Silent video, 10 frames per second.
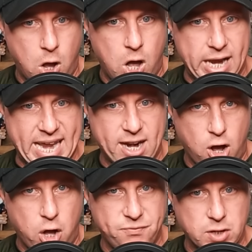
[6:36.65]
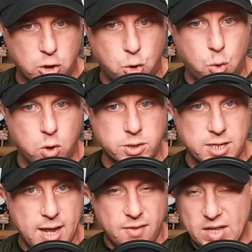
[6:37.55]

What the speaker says: on and off the court,